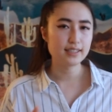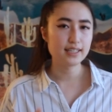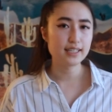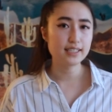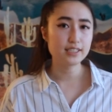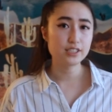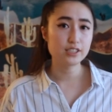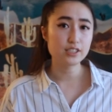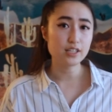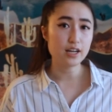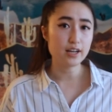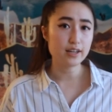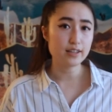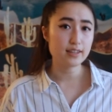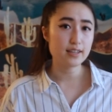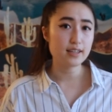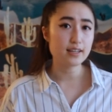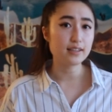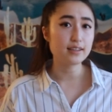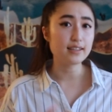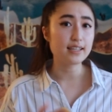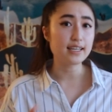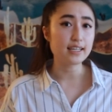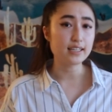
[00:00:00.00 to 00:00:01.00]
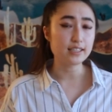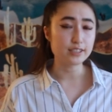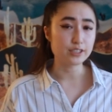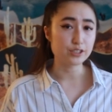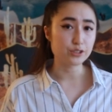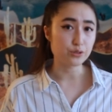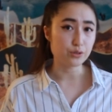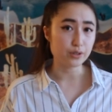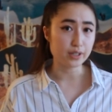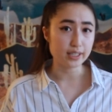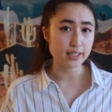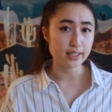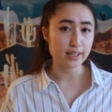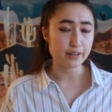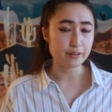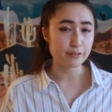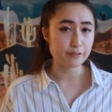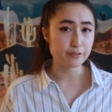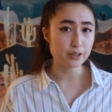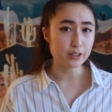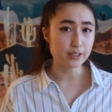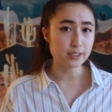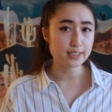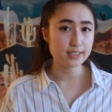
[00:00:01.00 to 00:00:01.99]
Let's talk the Alina
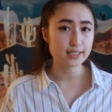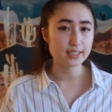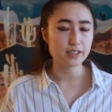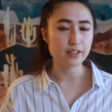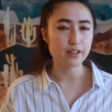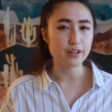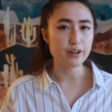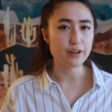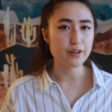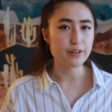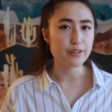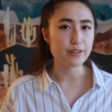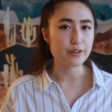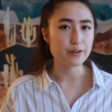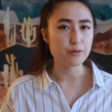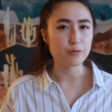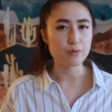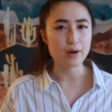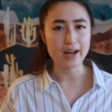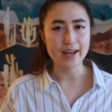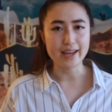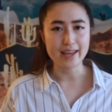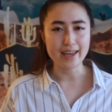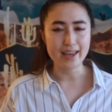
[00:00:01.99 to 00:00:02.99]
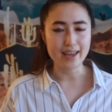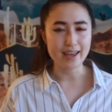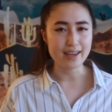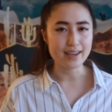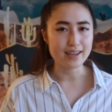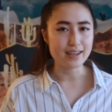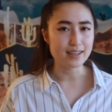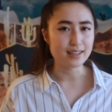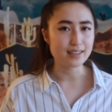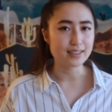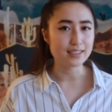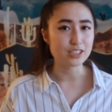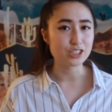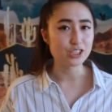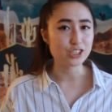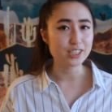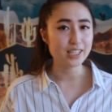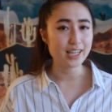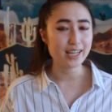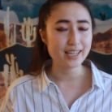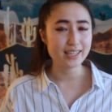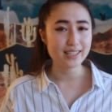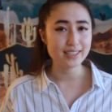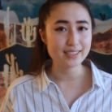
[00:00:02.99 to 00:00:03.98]
storyline first and all the YA
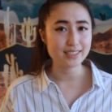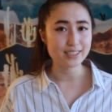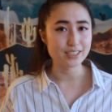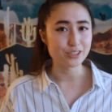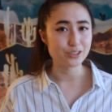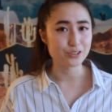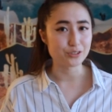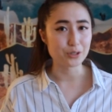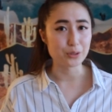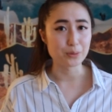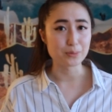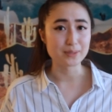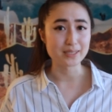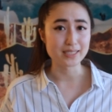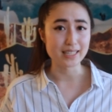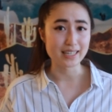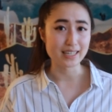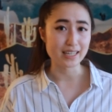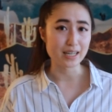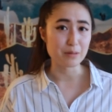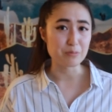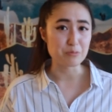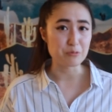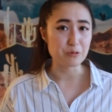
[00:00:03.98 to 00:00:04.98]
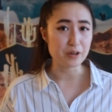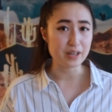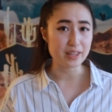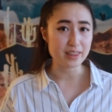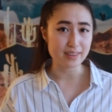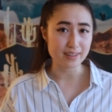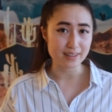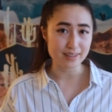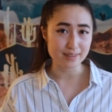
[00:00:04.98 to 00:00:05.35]
cliches and tropes that come with